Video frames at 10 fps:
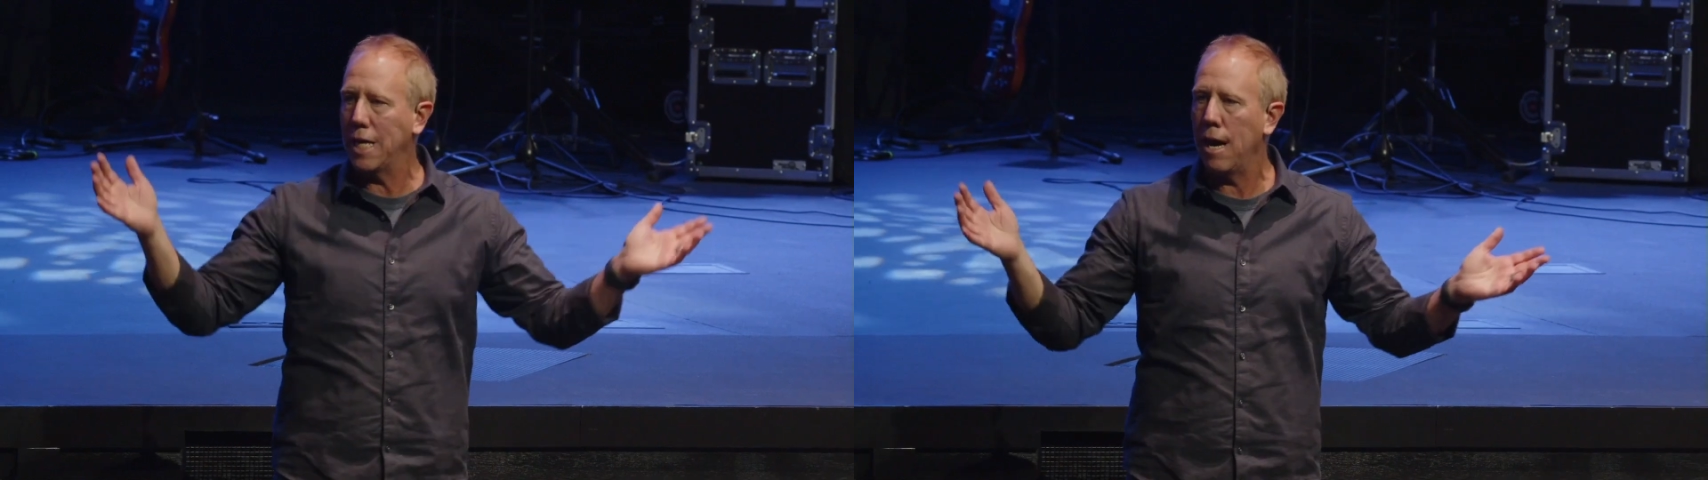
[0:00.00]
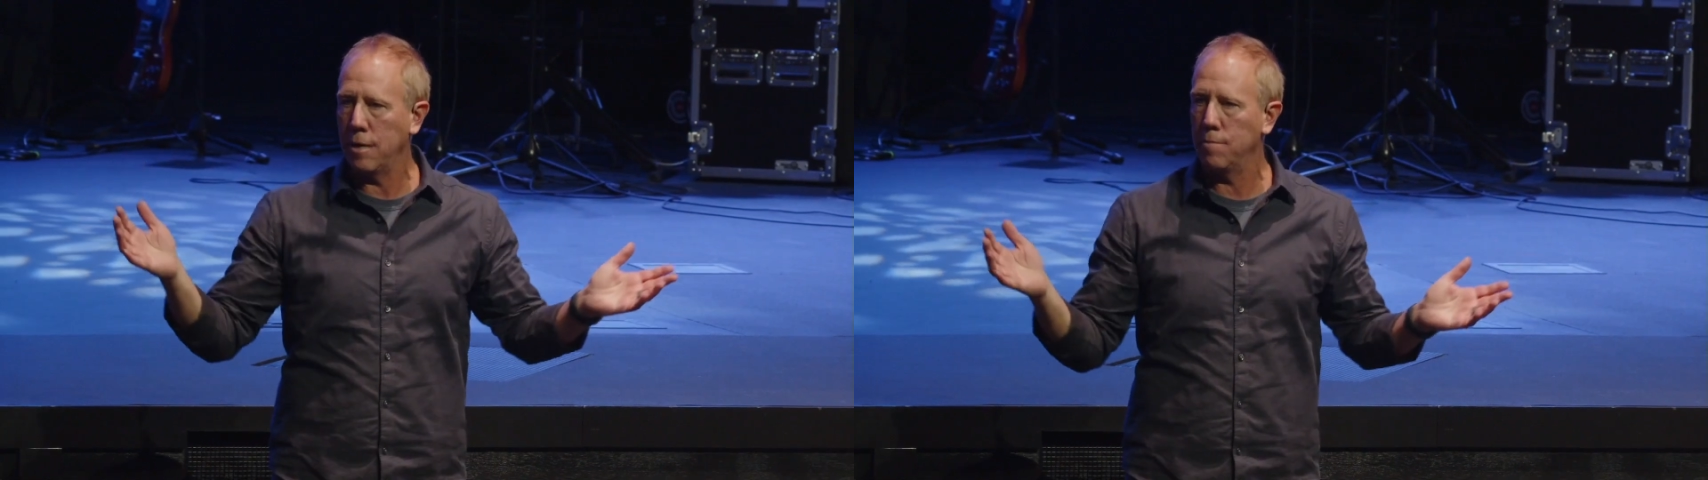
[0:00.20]

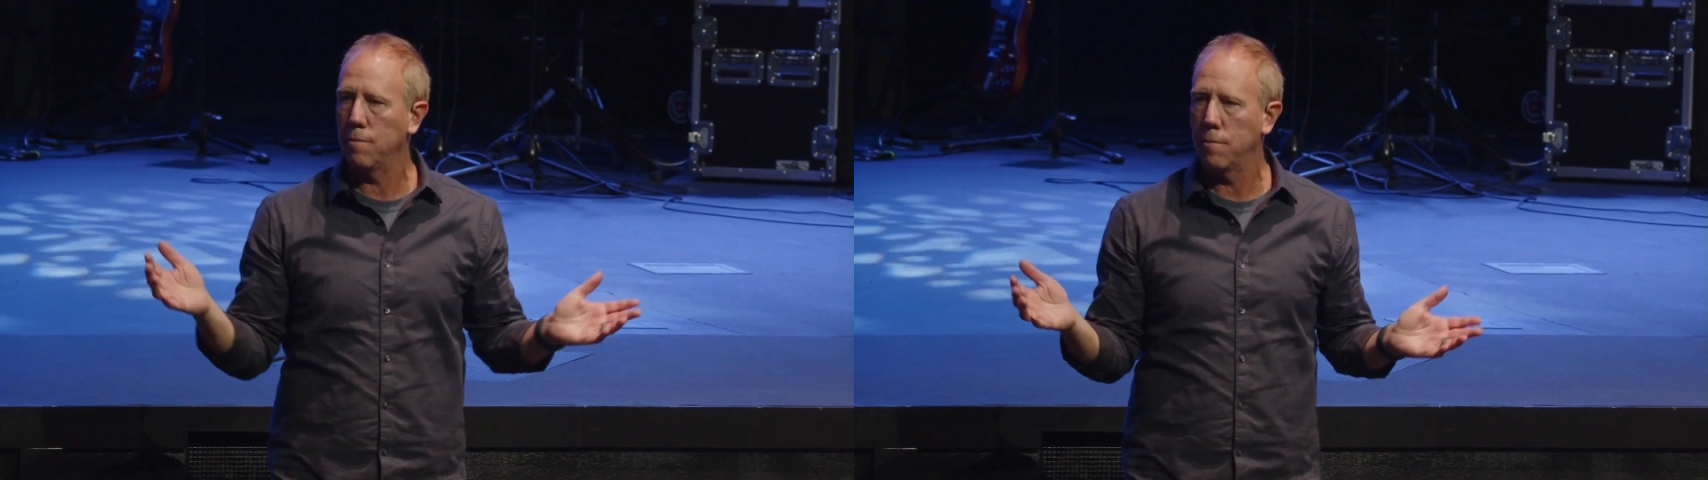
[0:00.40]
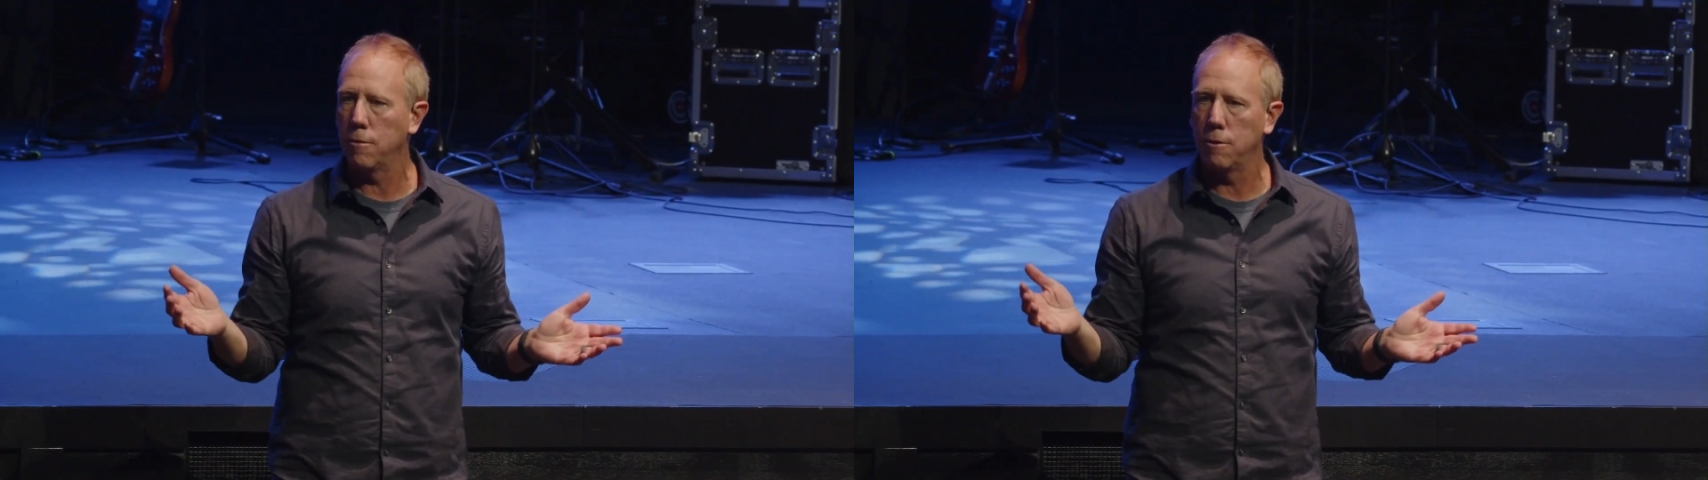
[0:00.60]
time.
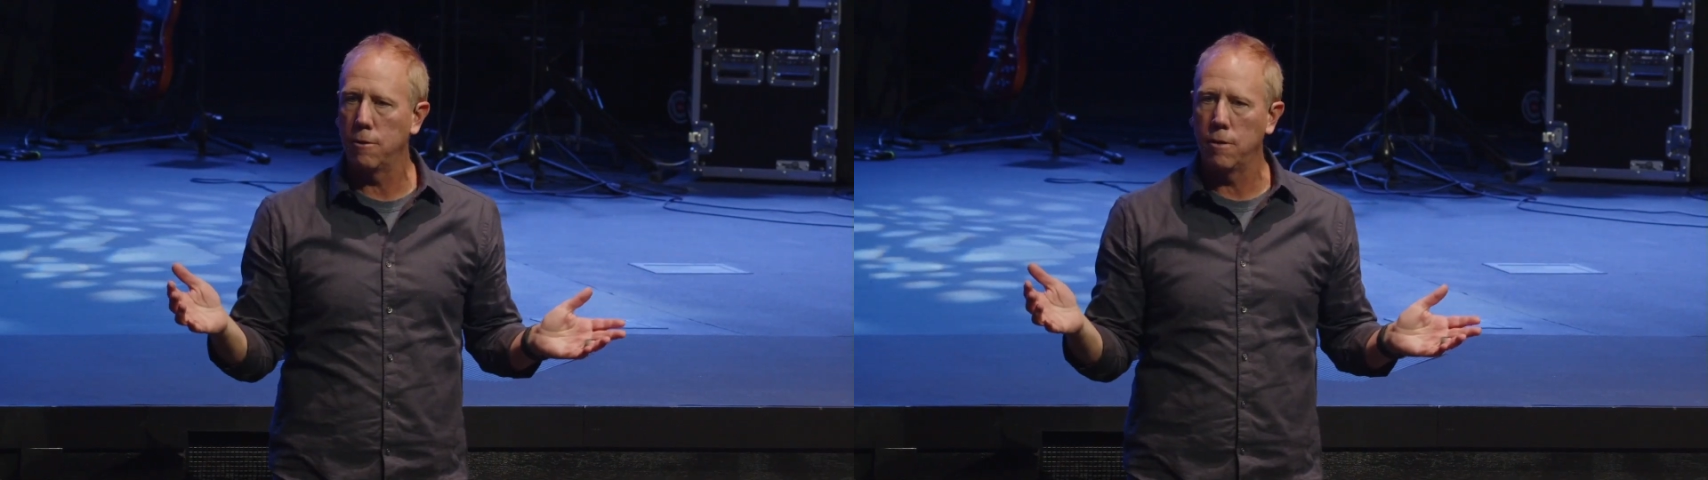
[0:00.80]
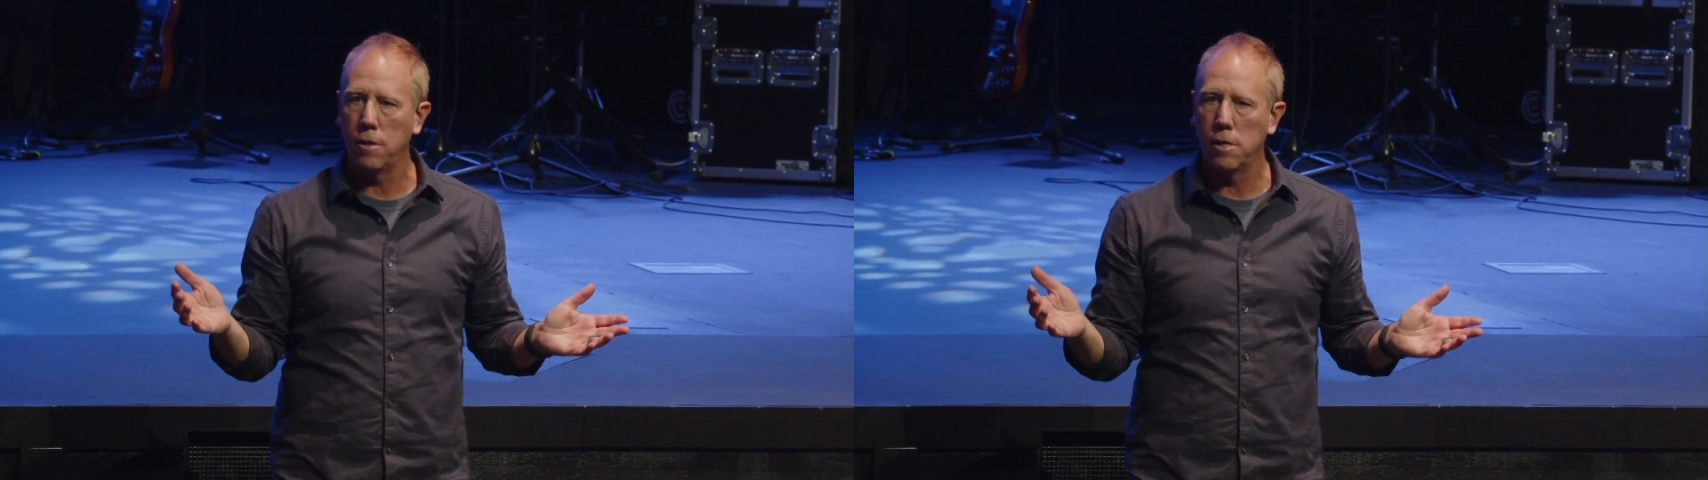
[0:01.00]

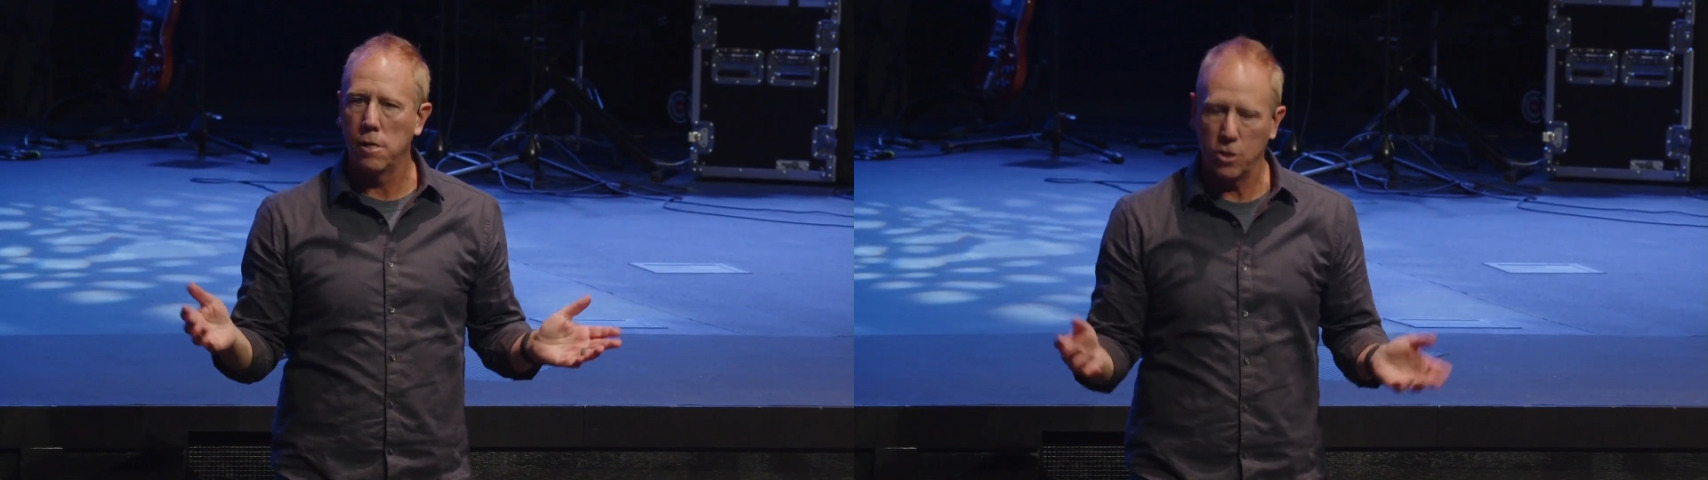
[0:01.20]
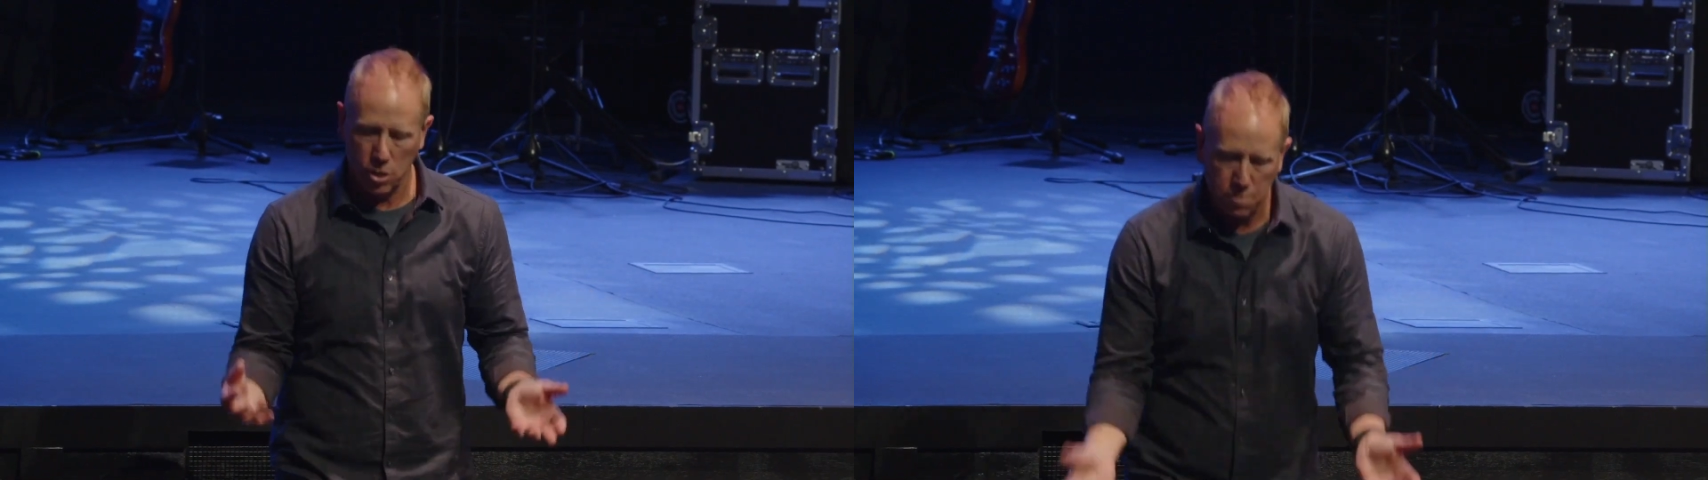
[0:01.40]

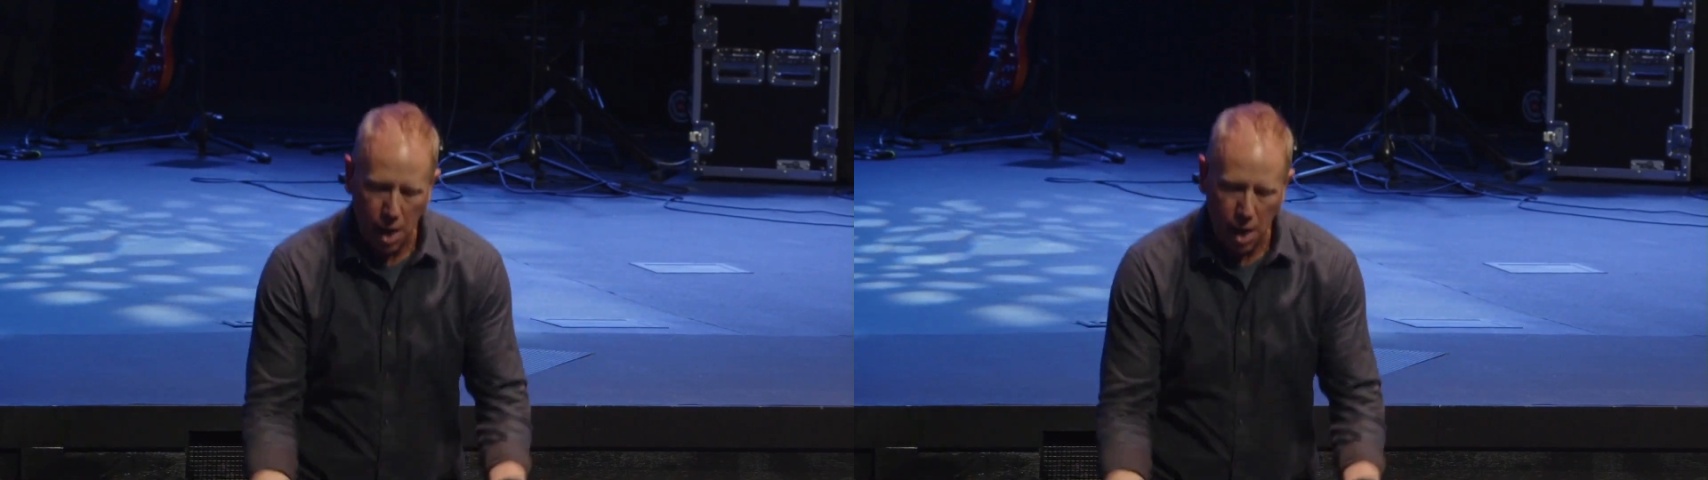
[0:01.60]
So the